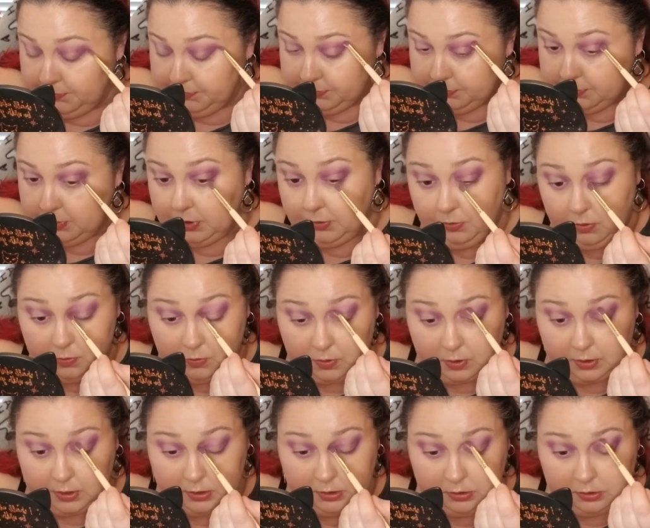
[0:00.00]
But we're
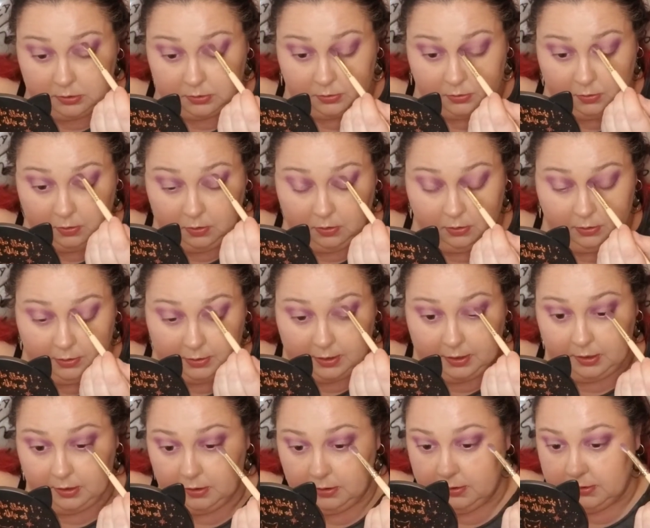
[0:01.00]
working through all
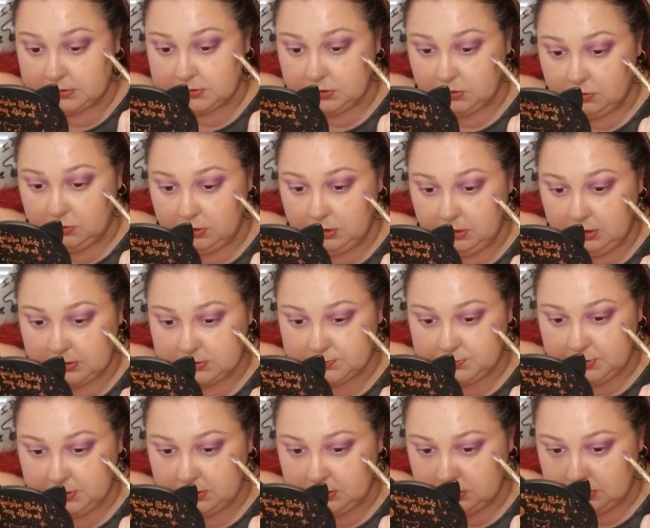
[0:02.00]
that. It's
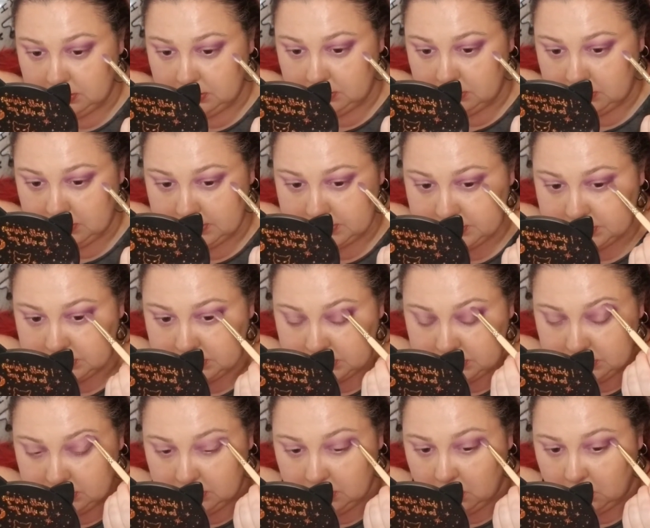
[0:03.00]
been
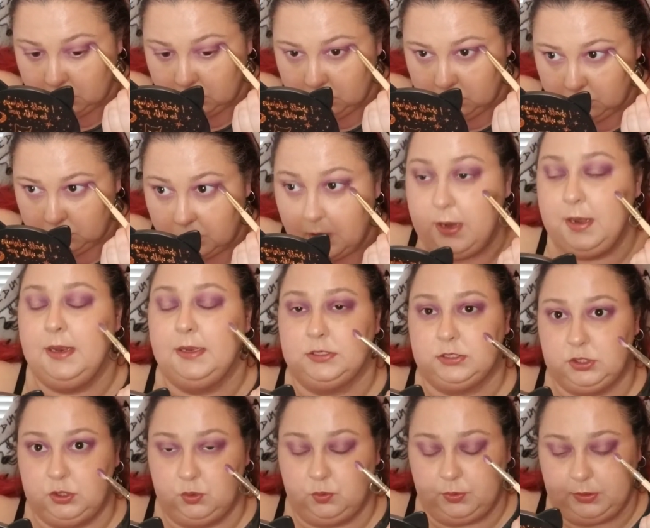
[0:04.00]
right at
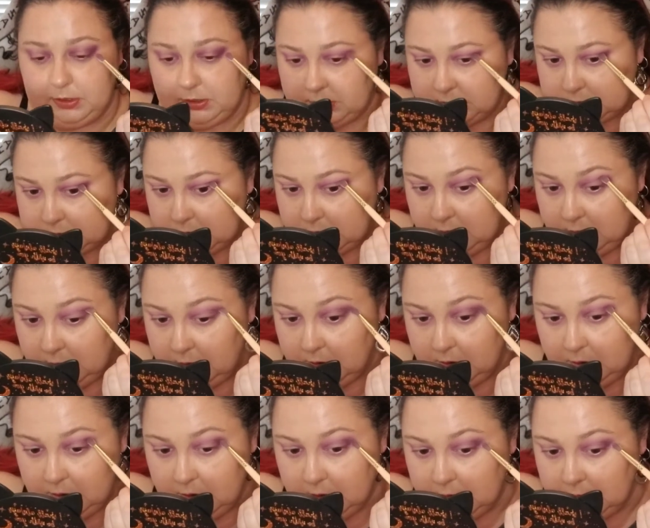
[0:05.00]
2 weeks.
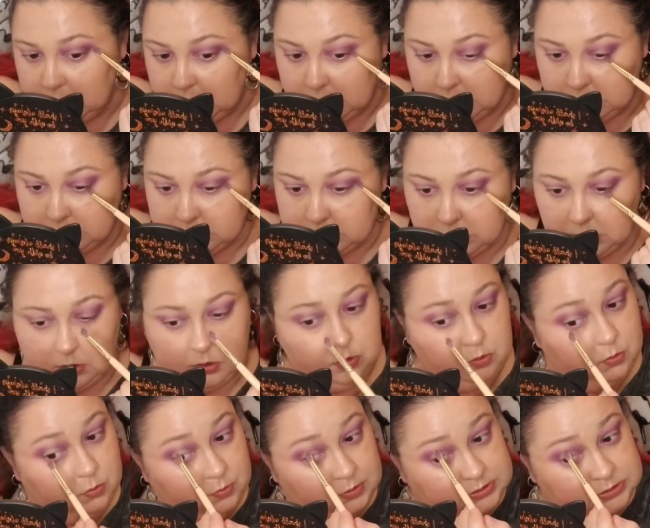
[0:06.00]
So
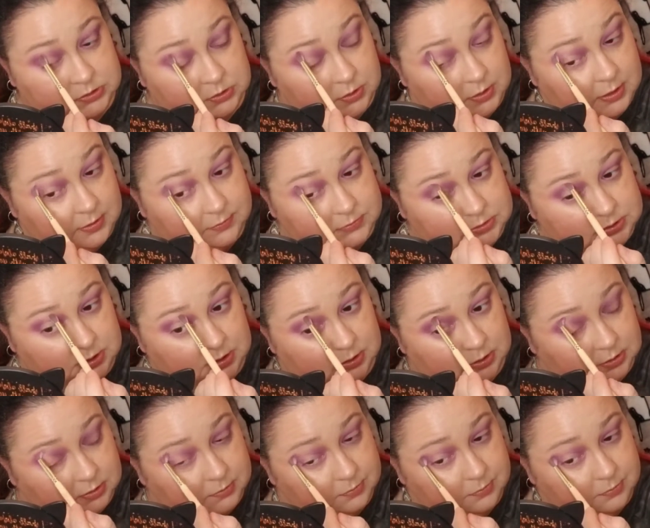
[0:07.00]
we still have
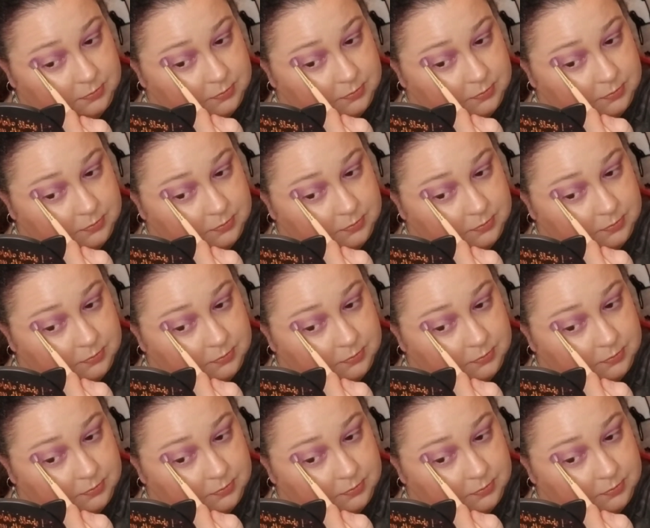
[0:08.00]
time.